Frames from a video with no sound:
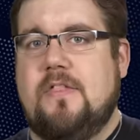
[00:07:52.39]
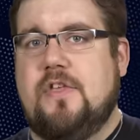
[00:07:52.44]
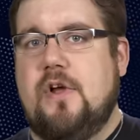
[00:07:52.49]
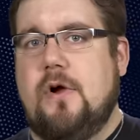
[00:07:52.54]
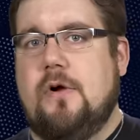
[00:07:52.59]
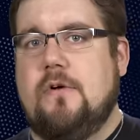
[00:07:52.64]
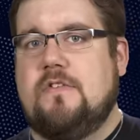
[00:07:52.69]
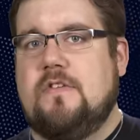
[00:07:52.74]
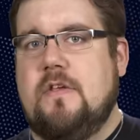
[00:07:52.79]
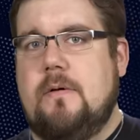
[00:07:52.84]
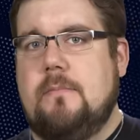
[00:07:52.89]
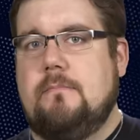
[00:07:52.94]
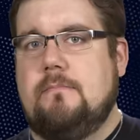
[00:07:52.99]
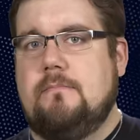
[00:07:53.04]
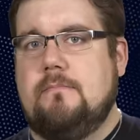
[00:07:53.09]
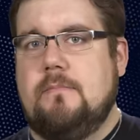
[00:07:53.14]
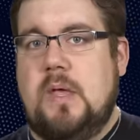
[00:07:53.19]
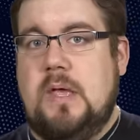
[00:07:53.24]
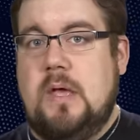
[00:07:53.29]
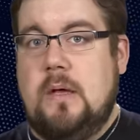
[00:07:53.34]
That there are
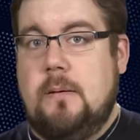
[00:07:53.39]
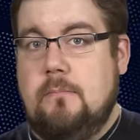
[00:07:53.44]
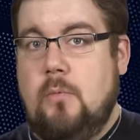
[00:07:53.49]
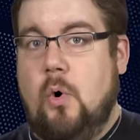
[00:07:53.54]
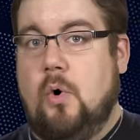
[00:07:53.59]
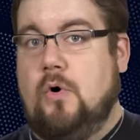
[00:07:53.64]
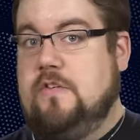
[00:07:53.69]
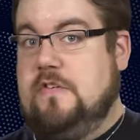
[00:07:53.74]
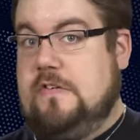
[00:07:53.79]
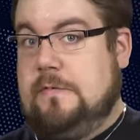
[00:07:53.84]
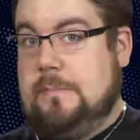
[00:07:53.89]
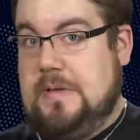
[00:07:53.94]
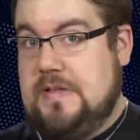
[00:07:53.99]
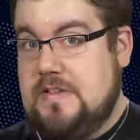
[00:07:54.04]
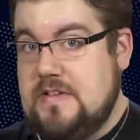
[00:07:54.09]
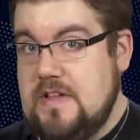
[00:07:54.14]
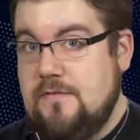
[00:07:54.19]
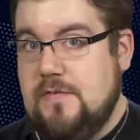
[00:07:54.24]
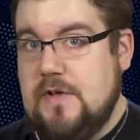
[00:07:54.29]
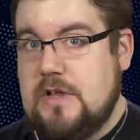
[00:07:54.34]
some more
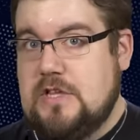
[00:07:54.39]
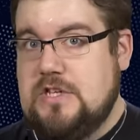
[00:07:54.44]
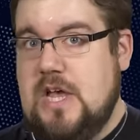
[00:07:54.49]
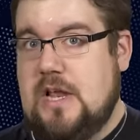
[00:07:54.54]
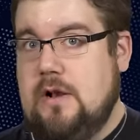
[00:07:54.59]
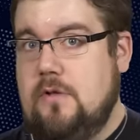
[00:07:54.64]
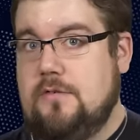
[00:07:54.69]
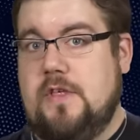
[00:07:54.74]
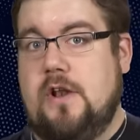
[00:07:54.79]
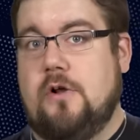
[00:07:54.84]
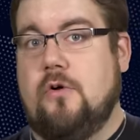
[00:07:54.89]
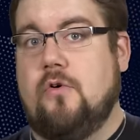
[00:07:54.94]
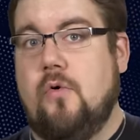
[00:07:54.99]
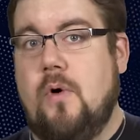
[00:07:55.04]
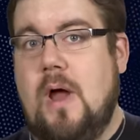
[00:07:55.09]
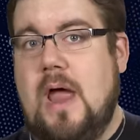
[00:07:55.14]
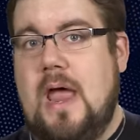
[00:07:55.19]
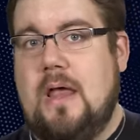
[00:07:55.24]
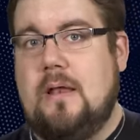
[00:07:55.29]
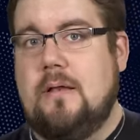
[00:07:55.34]
specific channels that are
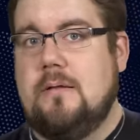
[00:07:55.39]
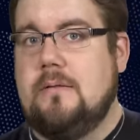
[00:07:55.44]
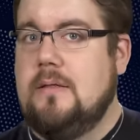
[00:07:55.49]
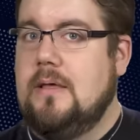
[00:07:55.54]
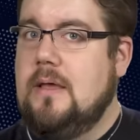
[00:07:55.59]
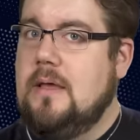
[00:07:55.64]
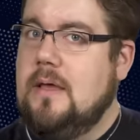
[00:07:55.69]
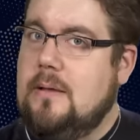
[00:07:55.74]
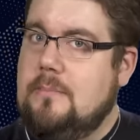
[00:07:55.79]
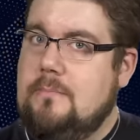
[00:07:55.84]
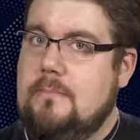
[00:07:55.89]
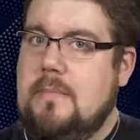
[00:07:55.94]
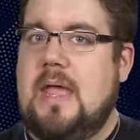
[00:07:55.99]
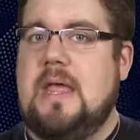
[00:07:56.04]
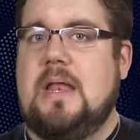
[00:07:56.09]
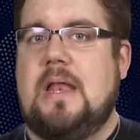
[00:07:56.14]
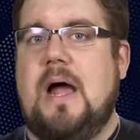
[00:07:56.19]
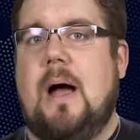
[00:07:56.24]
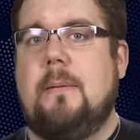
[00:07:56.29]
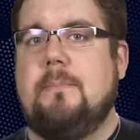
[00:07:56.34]
great and
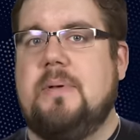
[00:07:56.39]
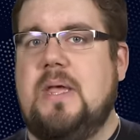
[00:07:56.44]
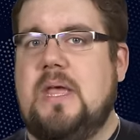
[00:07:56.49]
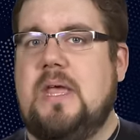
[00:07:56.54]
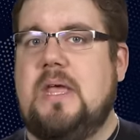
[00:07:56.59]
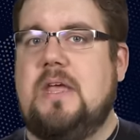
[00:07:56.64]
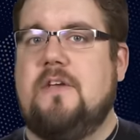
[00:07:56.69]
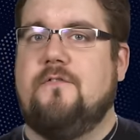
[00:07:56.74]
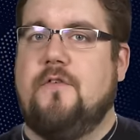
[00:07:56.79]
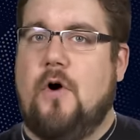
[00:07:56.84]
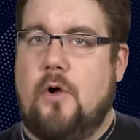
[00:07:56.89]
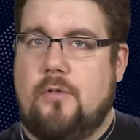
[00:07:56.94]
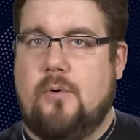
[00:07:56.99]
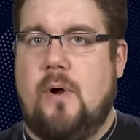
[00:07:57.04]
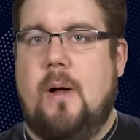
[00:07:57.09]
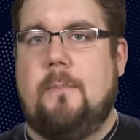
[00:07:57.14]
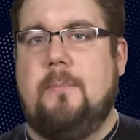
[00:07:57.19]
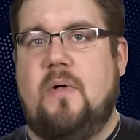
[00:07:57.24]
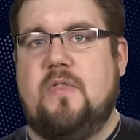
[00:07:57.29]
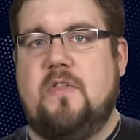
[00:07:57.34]
may not be
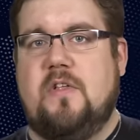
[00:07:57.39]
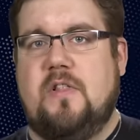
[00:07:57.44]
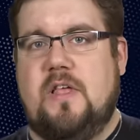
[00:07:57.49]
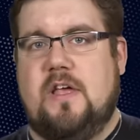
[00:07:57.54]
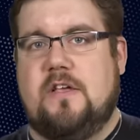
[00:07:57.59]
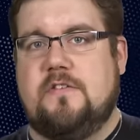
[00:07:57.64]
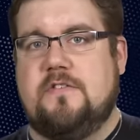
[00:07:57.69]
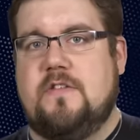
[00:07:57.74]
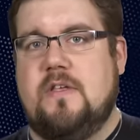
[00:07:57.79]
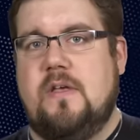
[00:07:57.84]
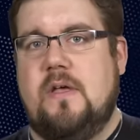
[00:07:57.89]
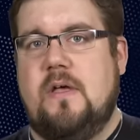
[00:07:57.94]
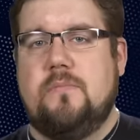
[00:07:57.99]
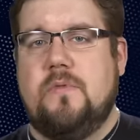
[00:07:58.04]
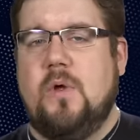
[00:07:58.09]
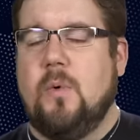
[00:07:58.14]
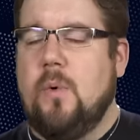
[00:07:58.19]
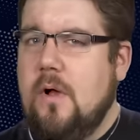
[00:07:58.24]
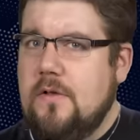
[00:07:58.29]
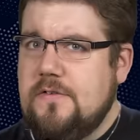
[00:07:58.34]
farther up on the list.
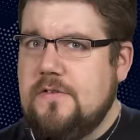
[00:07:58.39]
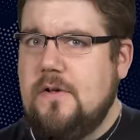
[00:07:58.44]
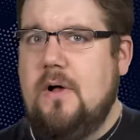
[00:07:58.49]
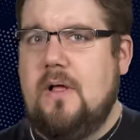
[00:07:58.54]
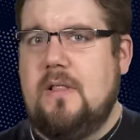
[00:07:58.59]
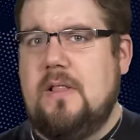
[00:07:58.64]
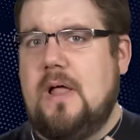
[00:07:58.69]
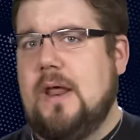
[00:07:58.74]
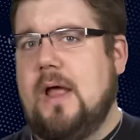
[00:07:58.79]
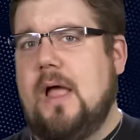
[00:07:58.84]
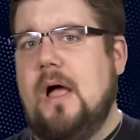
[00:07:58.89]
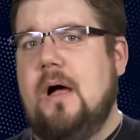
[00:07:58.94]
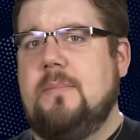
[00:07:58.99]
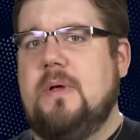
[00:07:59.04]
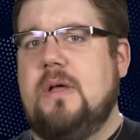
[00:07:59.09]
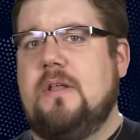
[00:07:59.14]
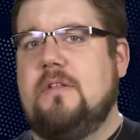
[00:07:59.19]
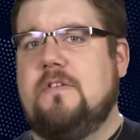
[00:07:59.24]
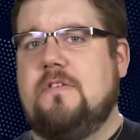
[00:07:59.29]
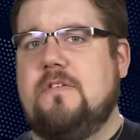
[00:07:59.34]
There were also a lot of
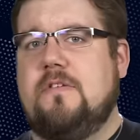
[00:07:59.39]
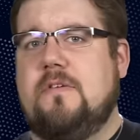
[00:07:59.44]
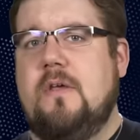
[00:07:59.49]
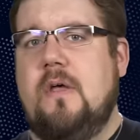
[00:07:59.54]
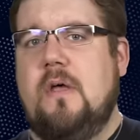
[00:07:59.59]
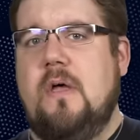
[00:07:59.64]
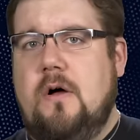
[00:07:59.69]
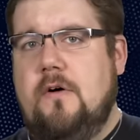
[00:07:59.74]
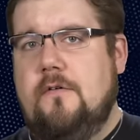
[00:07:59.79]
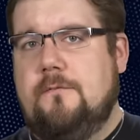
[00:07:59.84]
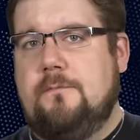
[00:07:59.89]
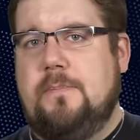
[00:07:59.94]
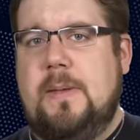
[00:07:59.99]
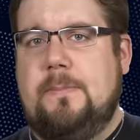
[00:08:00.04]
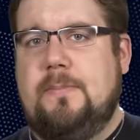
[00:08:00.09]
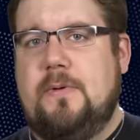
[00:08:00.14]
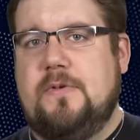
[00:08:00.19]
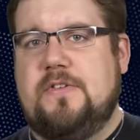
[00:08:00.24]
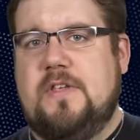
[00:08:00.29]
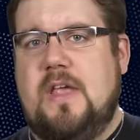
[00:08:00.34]
comments of
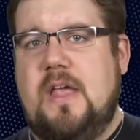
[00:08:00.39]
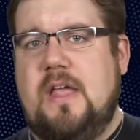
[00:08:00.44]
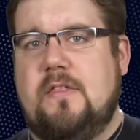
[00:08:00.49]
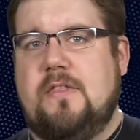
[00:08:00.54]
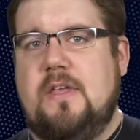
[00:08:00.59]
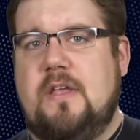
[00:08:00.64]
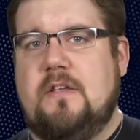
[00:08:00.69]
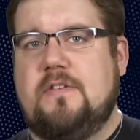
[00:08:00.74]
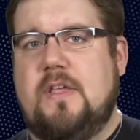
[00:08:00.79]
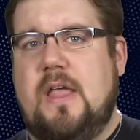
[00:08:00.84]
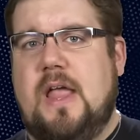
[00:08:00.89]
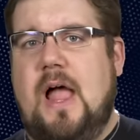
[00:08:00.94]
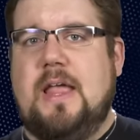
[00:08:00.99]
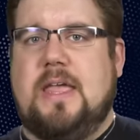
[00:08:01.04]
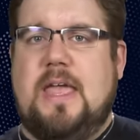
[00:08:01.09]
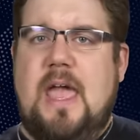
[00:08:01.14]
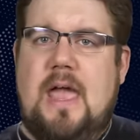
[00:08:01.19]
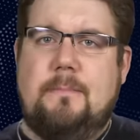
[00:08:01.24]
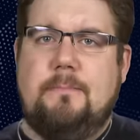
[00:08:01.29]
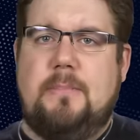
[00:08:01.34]
people saying things like,
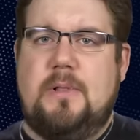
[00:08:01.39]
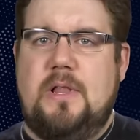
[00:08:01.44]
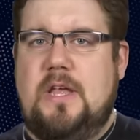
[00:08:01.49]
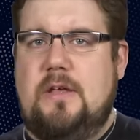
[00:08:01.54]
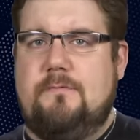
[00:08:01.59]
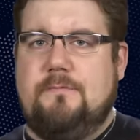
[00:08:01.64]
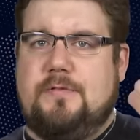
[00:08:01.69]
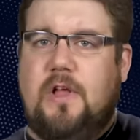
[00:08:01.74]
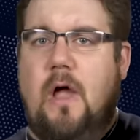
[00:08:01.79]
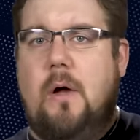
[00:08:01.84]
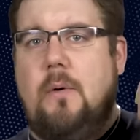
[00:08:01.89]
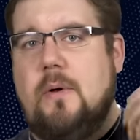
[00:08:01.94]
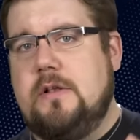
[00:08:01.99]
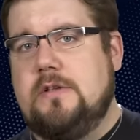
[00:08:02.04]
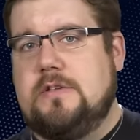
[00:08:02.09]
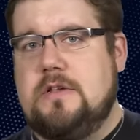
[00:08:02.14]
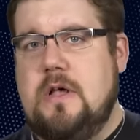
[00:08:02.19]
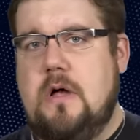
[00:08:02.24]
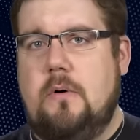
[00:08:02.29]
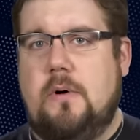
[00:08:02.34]
I can't believe
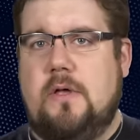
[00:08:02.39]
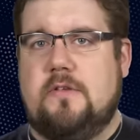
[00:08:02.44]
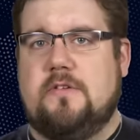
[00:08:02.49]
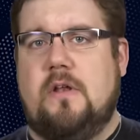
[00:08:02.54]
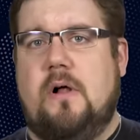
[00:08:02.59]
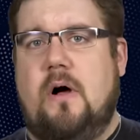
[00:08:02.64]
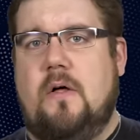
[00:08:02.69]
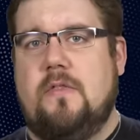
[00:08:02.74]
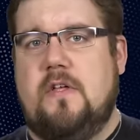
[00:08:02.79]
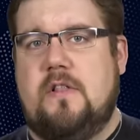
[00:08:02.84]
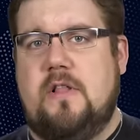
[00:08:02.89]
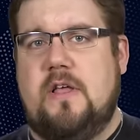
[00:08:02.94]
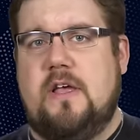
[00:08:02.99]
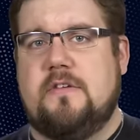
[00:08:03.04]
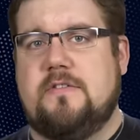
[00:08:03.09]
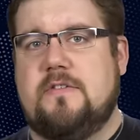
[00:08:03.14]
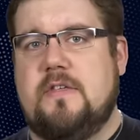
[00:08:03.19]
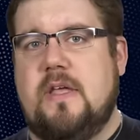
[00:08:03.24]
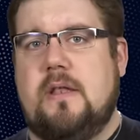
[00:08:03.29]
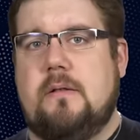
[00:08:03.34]
so-and-so isn't on the
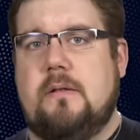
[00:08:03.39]
list.